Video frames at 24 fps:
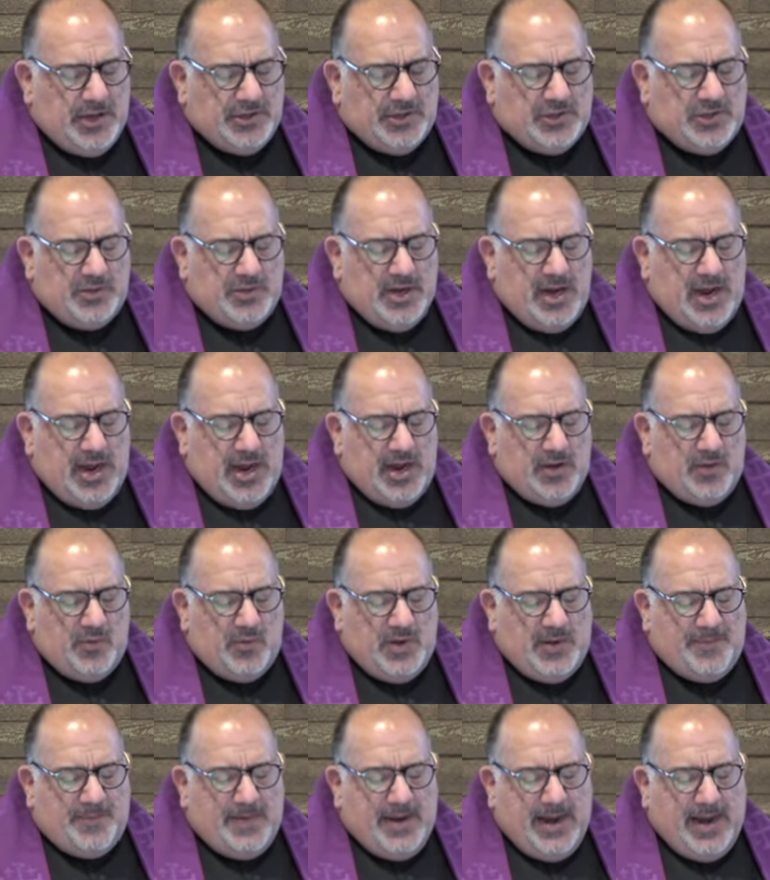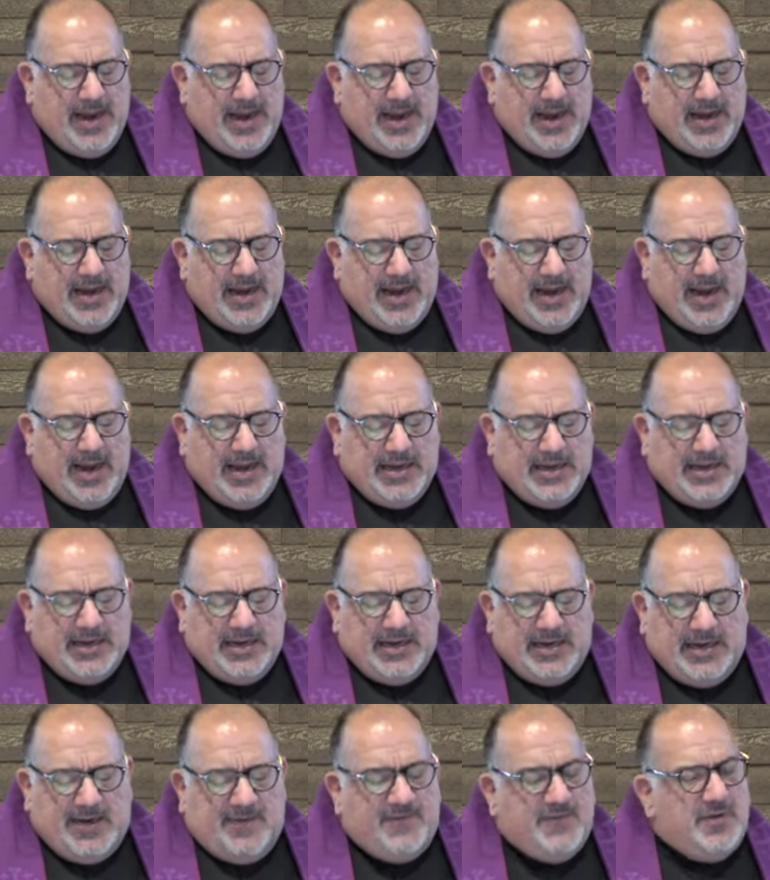Do not repay any
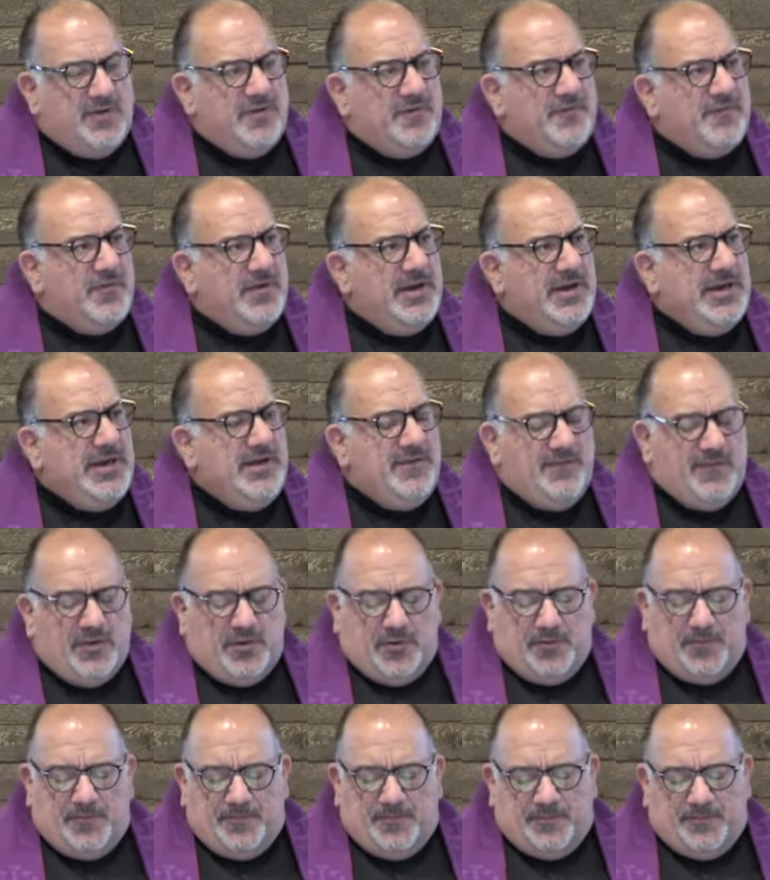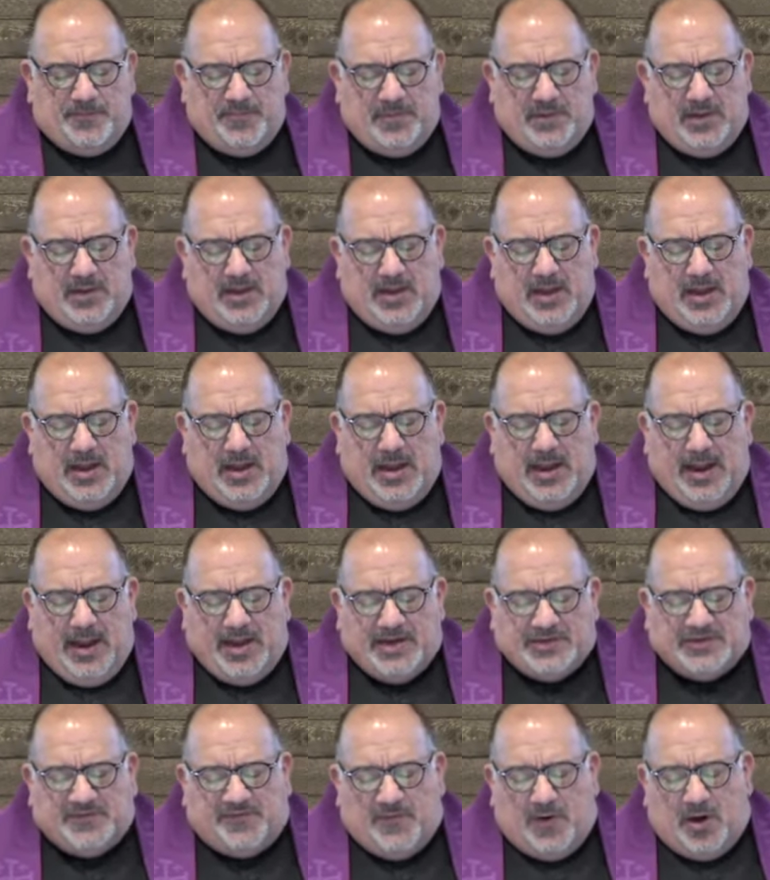evil for evil. And
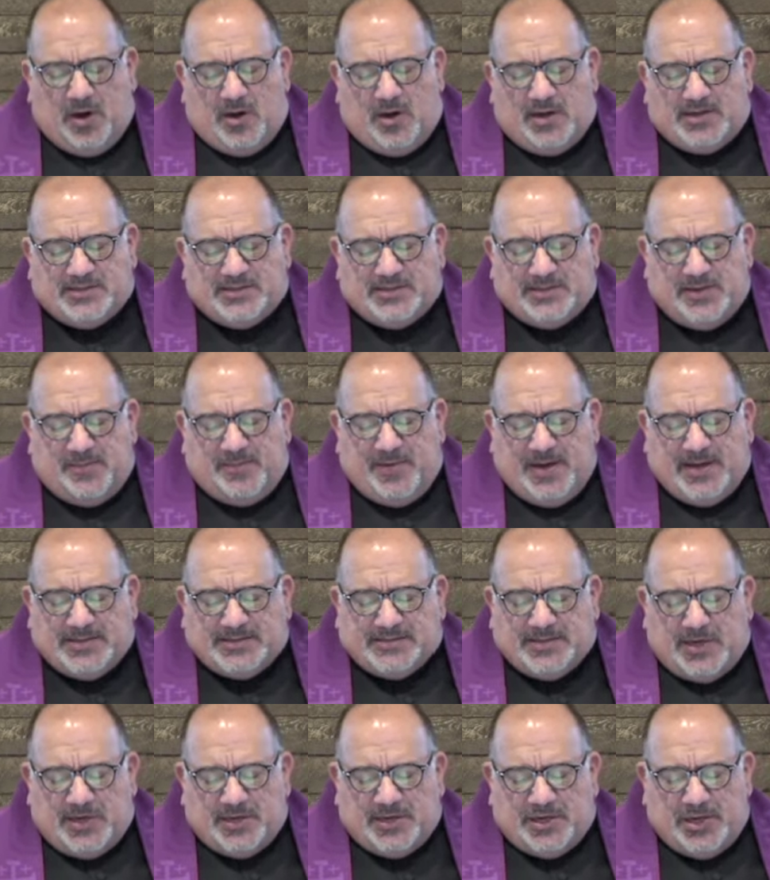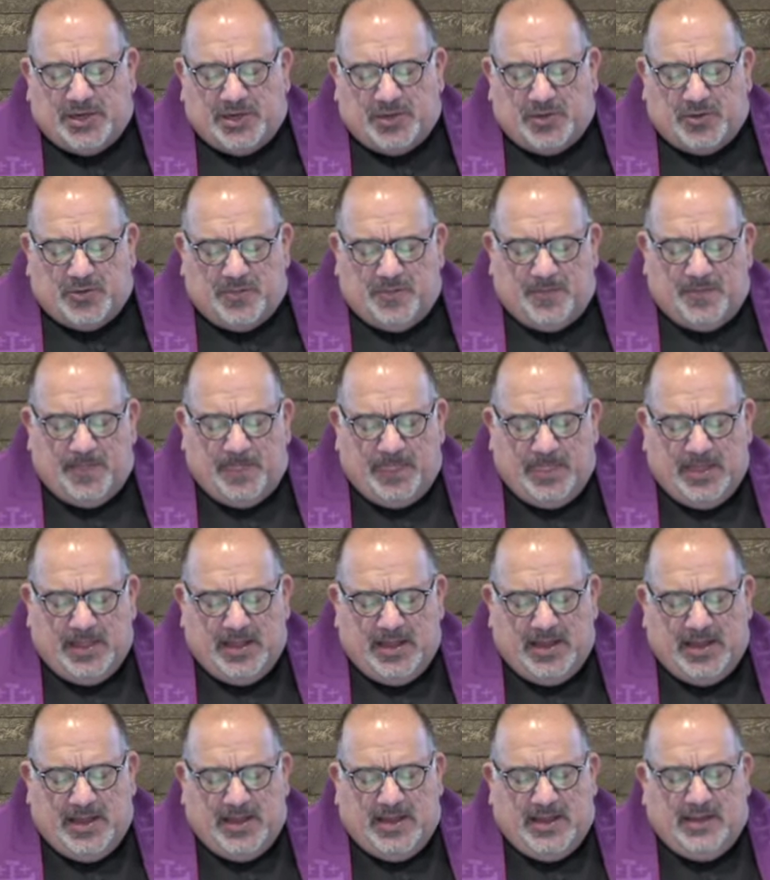as far as it depends on you,
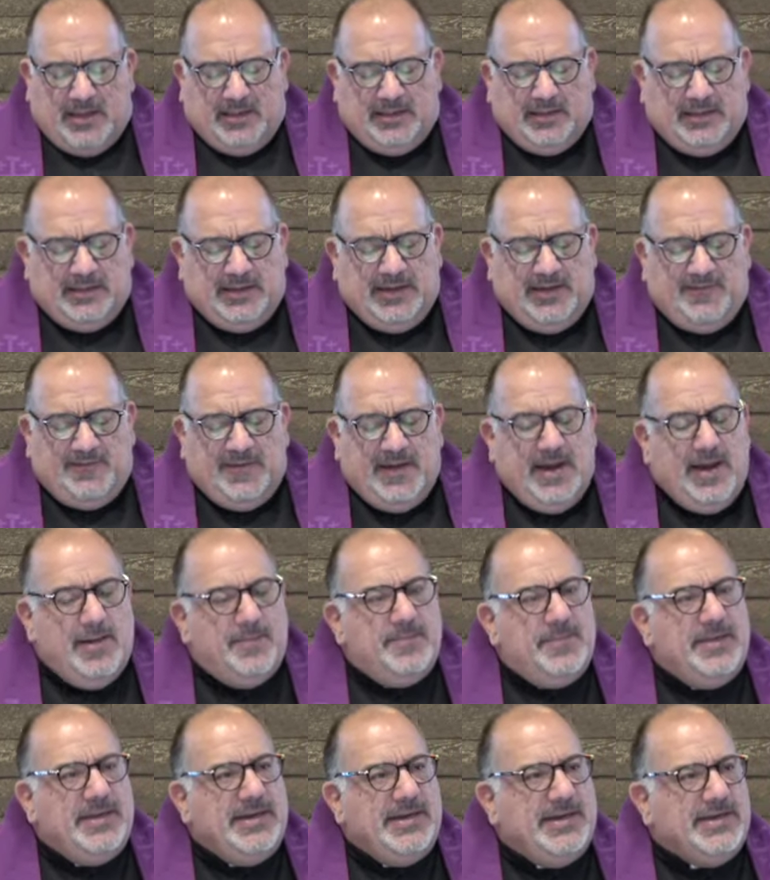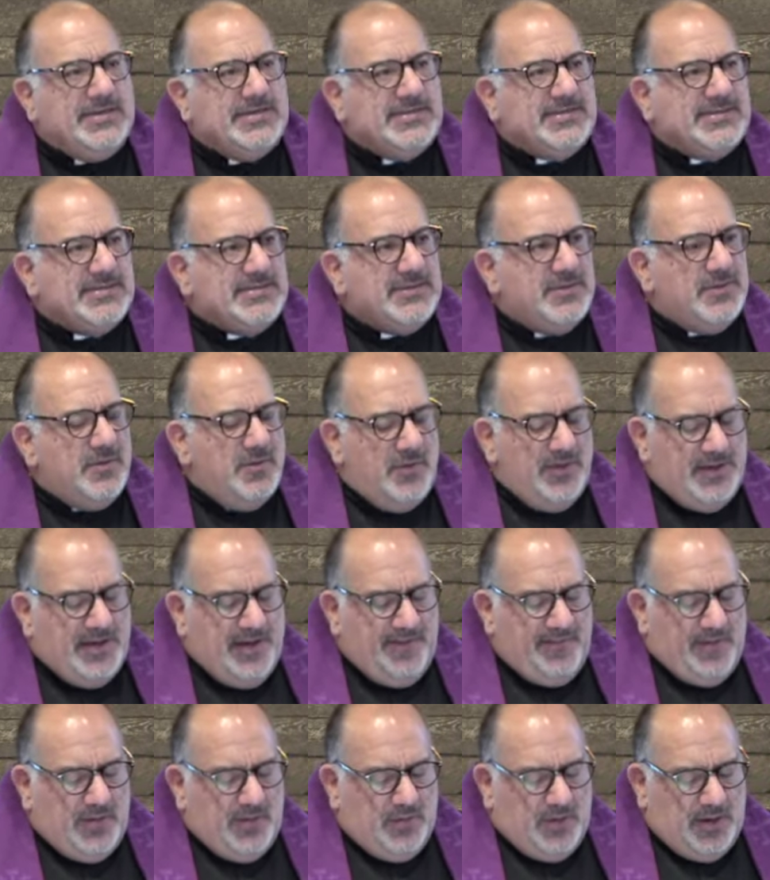live at peace with
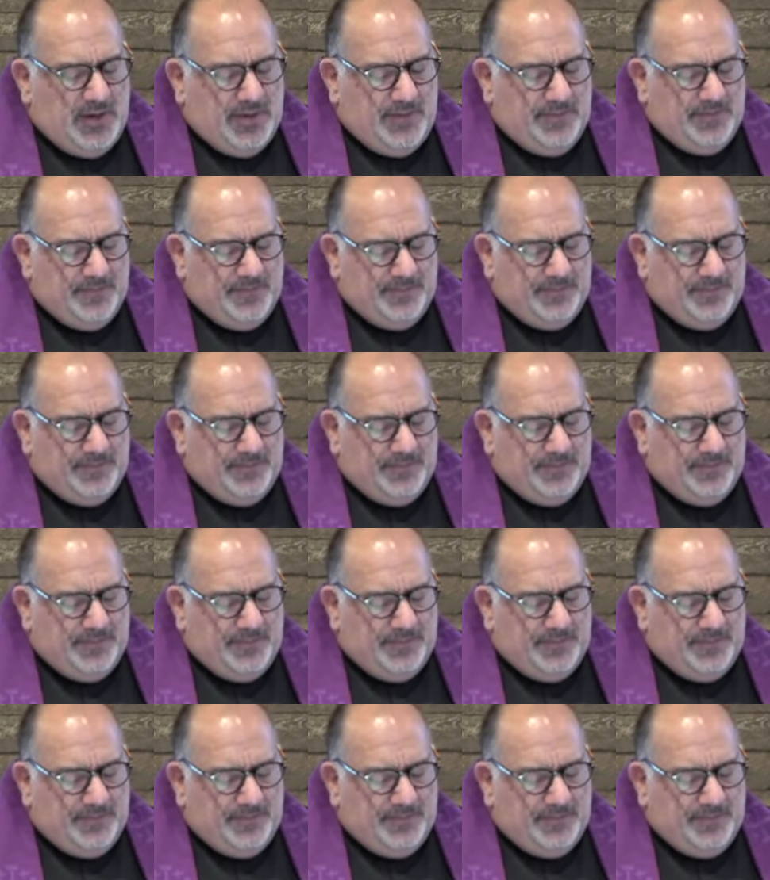everyone.